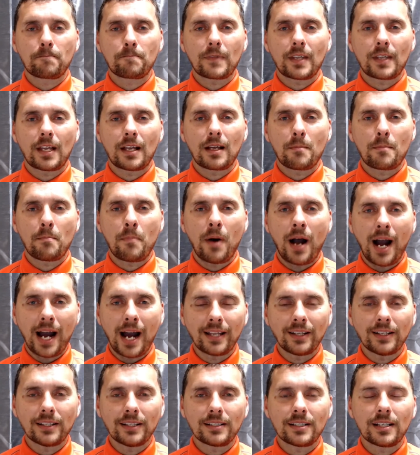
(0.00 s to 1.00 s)

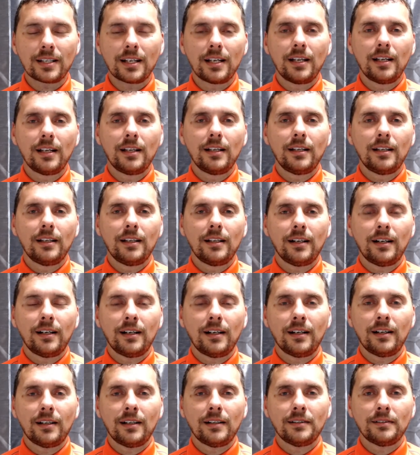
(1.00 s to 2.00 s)
Pilate.
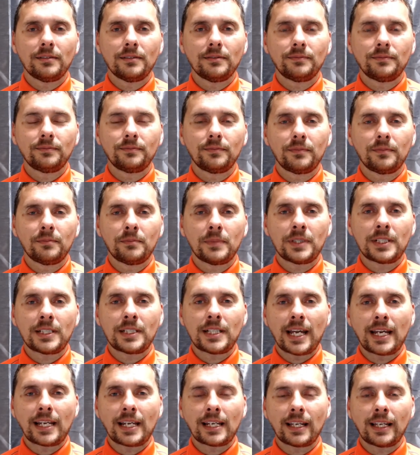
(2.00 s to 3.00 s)

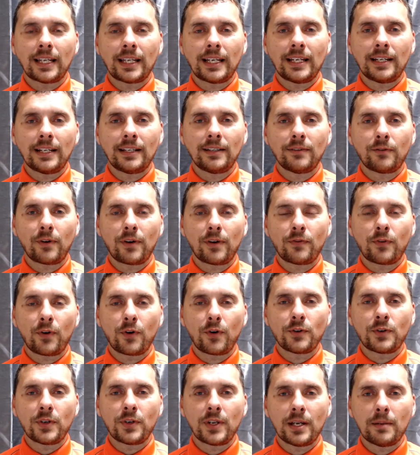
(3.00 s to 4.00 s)
Mistakenly referred to
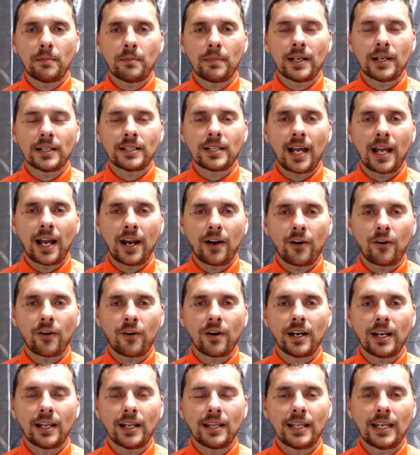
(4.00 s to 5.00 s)
him as Herod
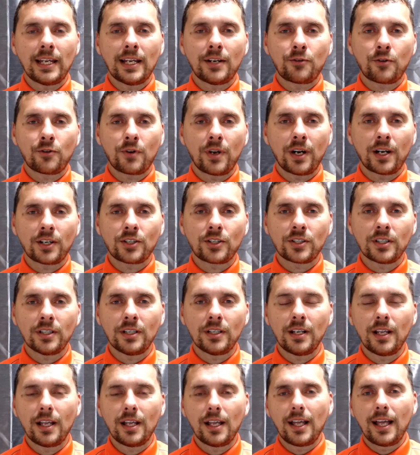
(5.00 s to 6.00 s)
in the introduction,
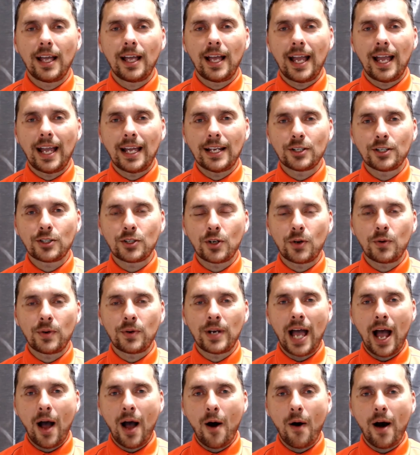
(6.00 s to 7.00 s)
and so
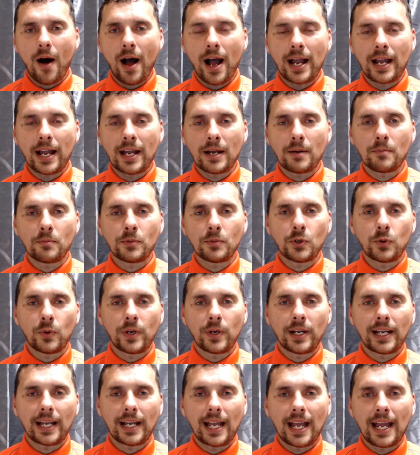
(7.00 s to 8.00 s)
now I am doing
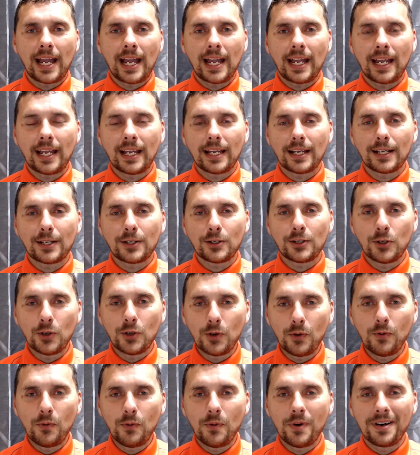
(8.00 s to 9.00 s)
a new
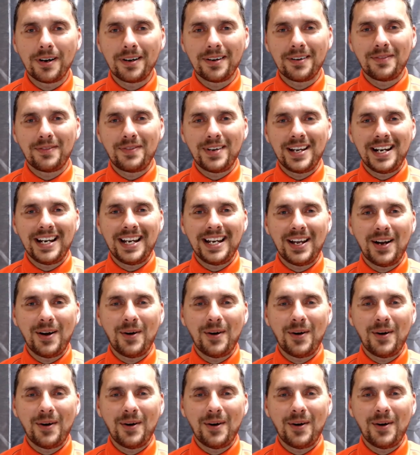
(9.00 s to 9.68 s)
video,